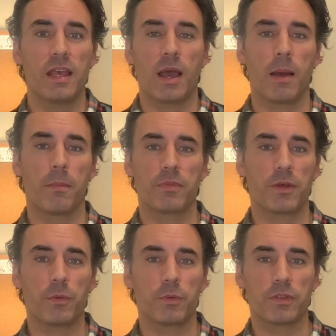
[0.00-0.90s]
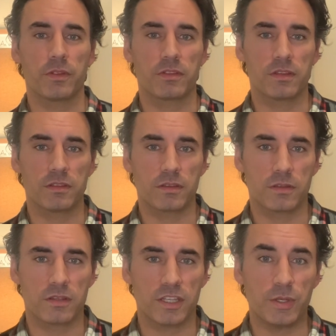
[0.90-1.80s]

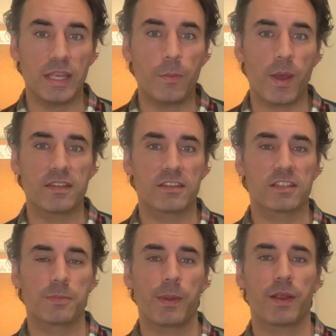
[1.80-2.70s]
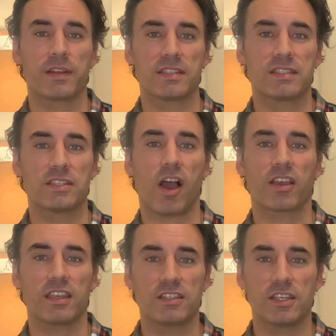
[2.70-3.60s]
the unique way that the Spirit is
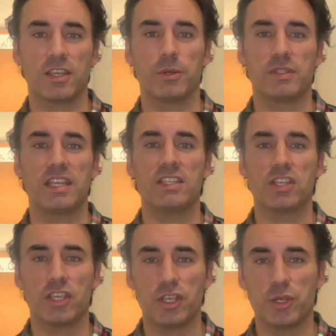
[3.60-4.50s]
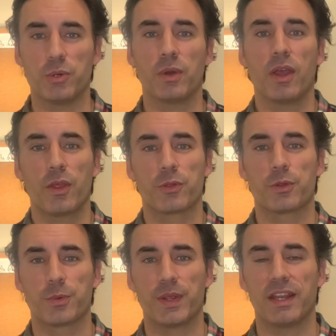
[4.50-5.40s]
talking to you, teaching you through
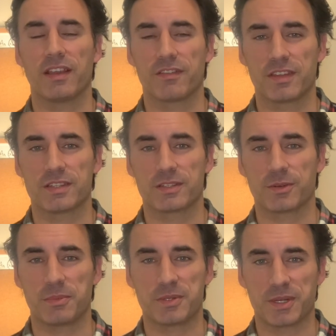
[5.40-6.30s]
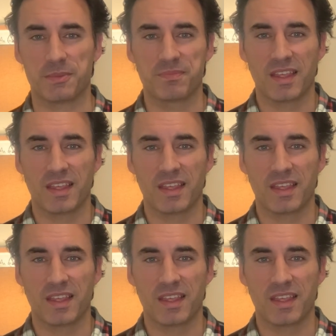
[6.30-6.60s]
the reading of this scripture.